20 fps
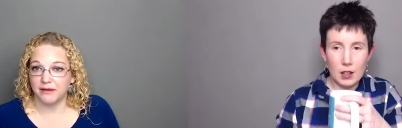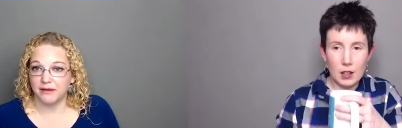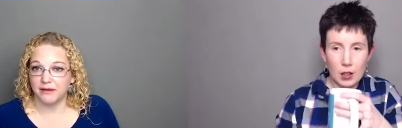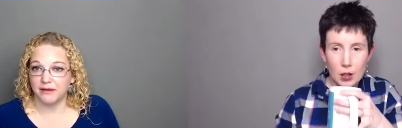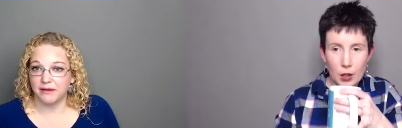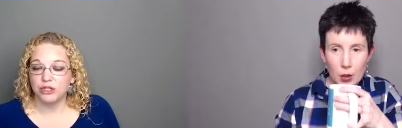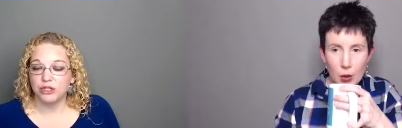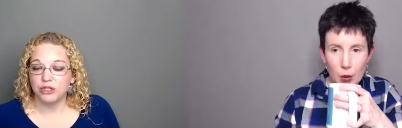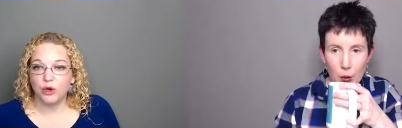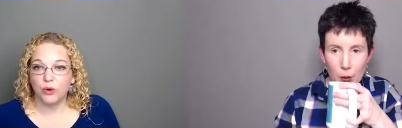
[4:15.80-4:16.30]

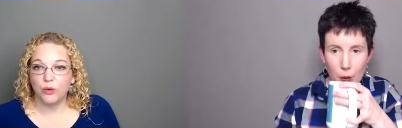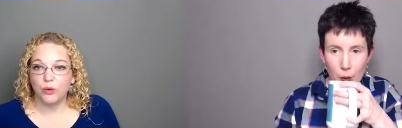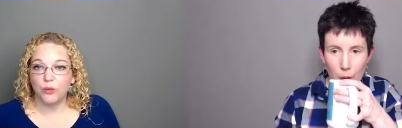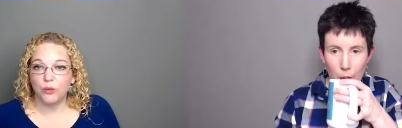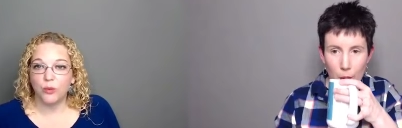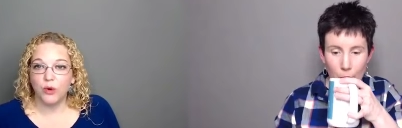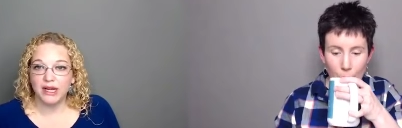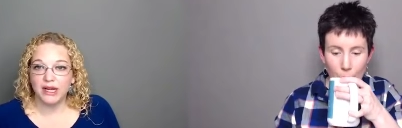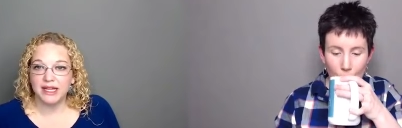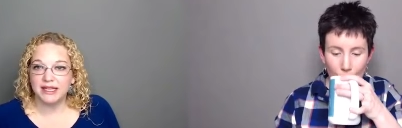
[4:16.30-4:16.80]
Speaker 1: So,
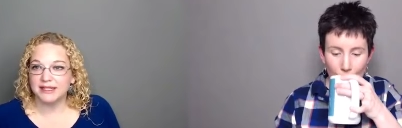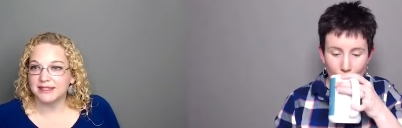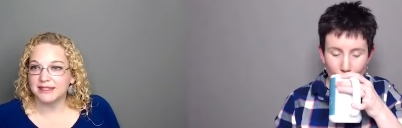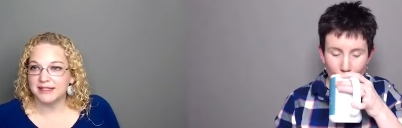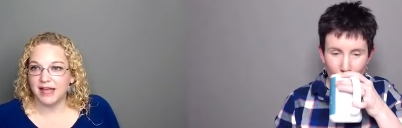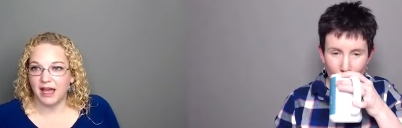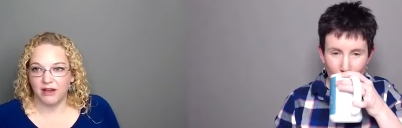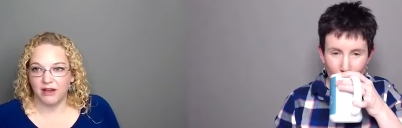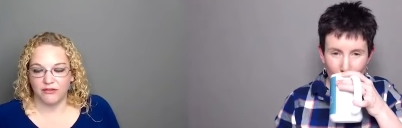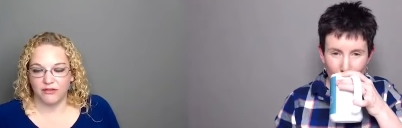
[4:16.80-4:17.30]
what is
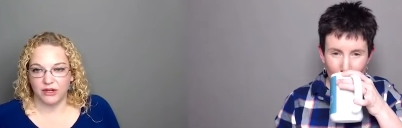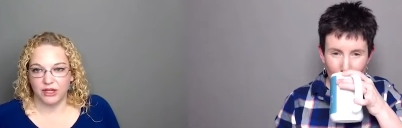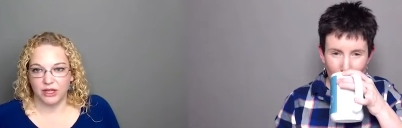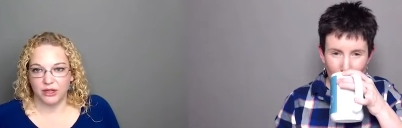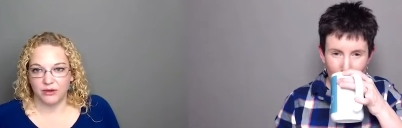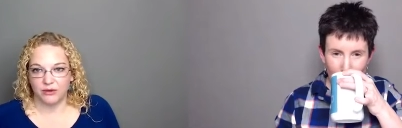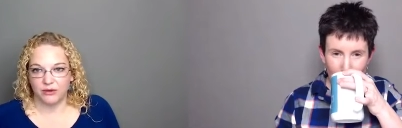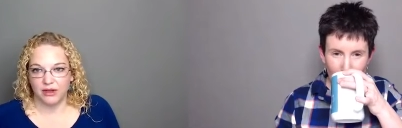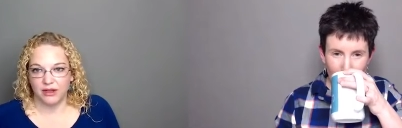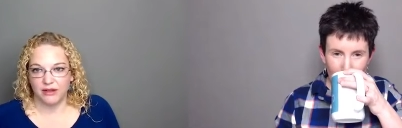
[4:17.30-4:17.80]
that for you?
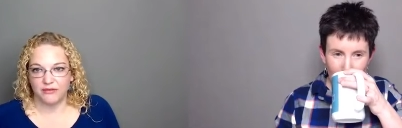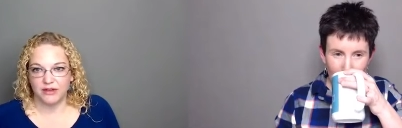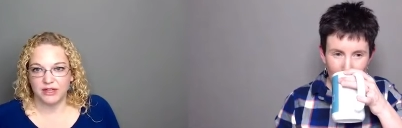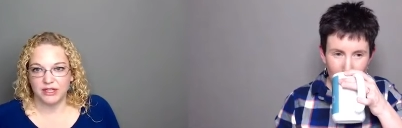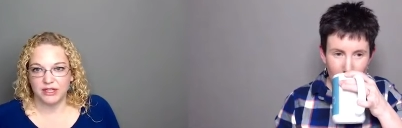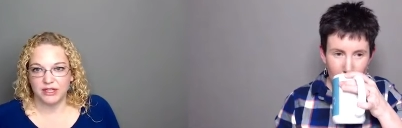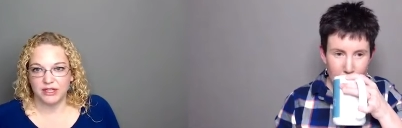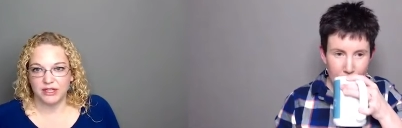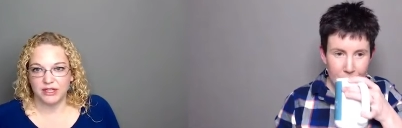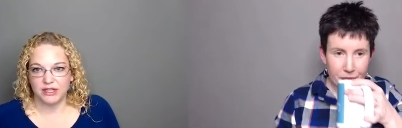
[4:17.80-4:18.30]
If
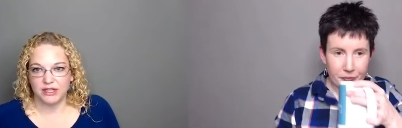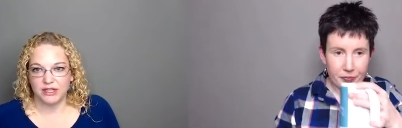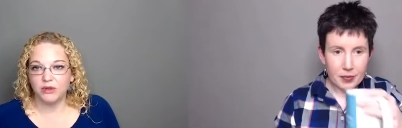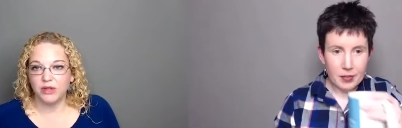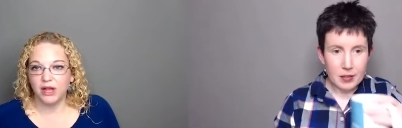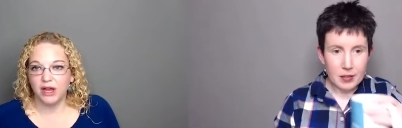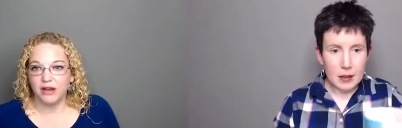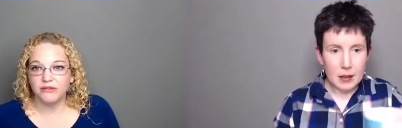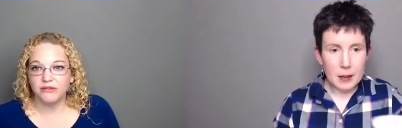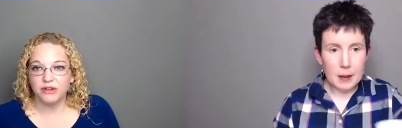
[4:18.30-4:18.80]
it's you
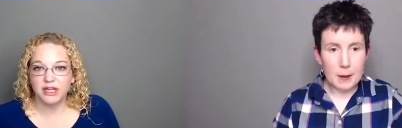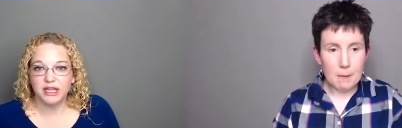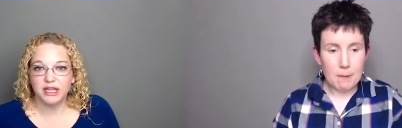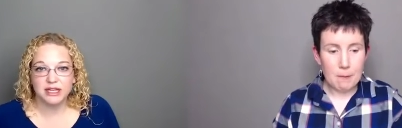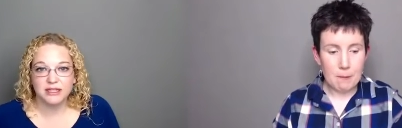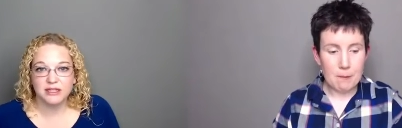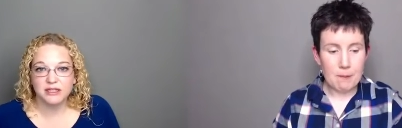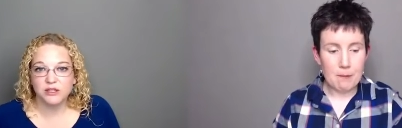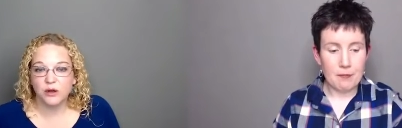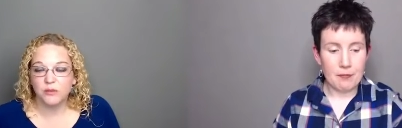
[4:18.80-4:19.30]
love your kids
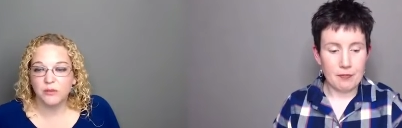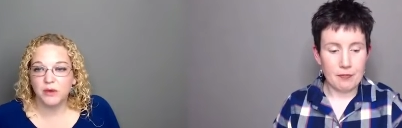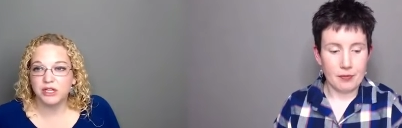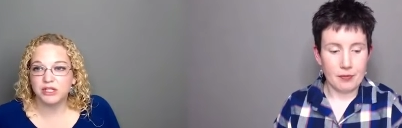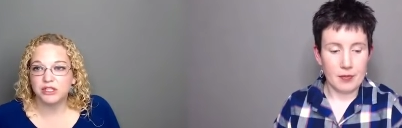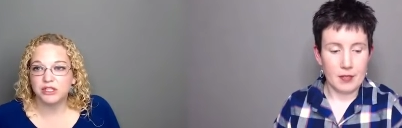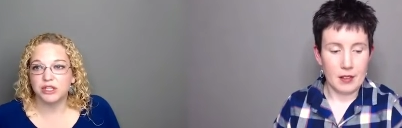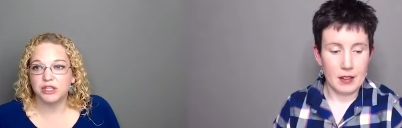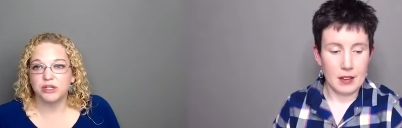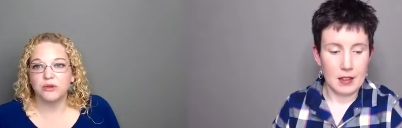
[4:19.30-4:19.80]
so much
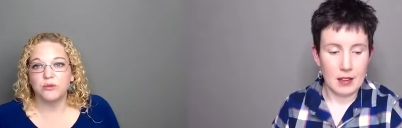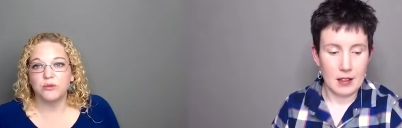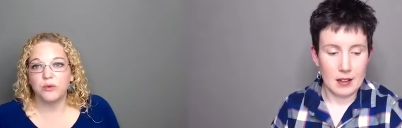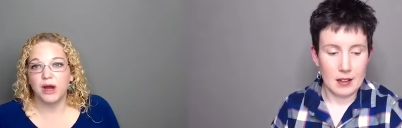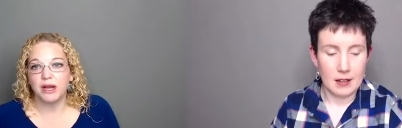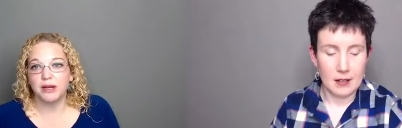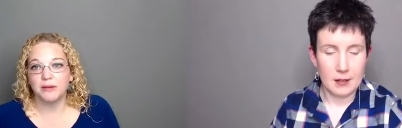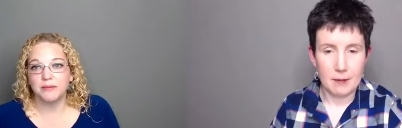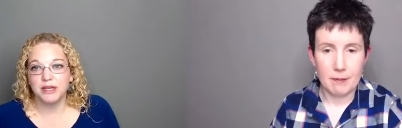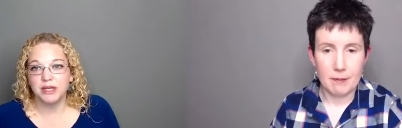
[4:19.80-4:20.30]
that you want
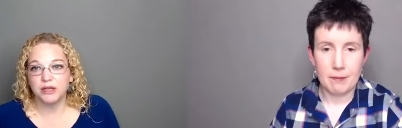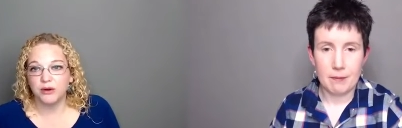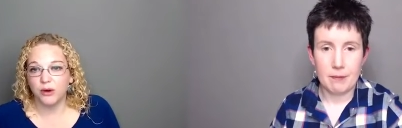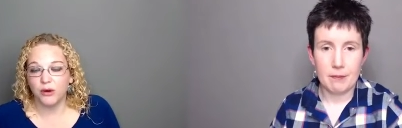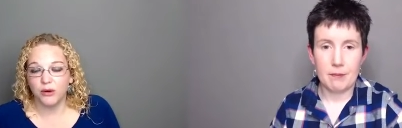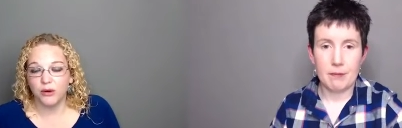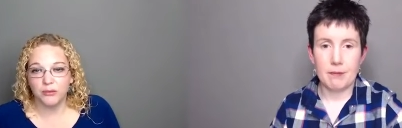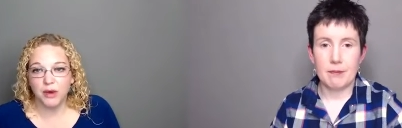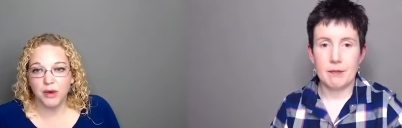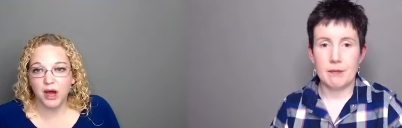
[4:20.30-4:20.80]
to be your
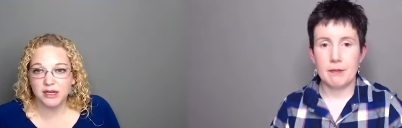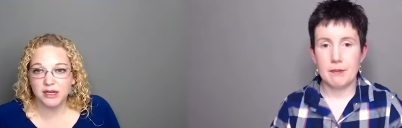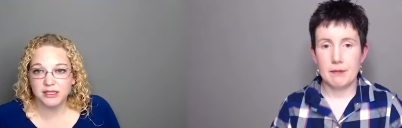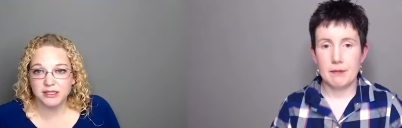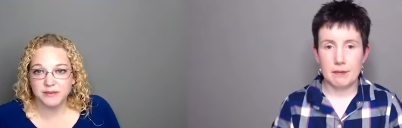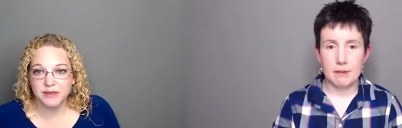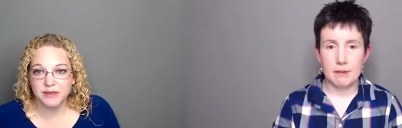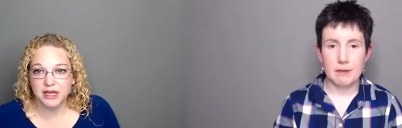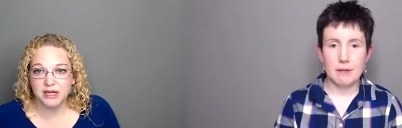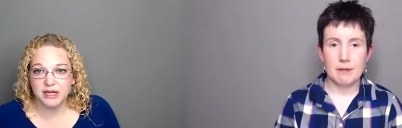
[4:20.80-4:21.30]
own boss
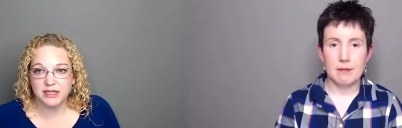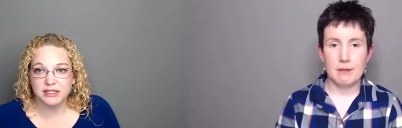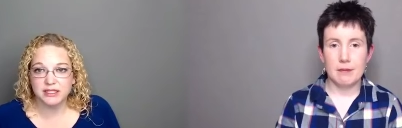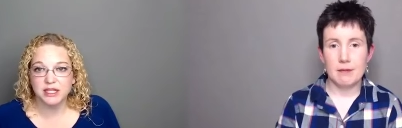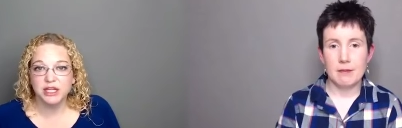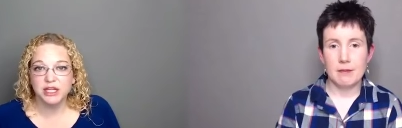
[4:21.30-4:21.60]
because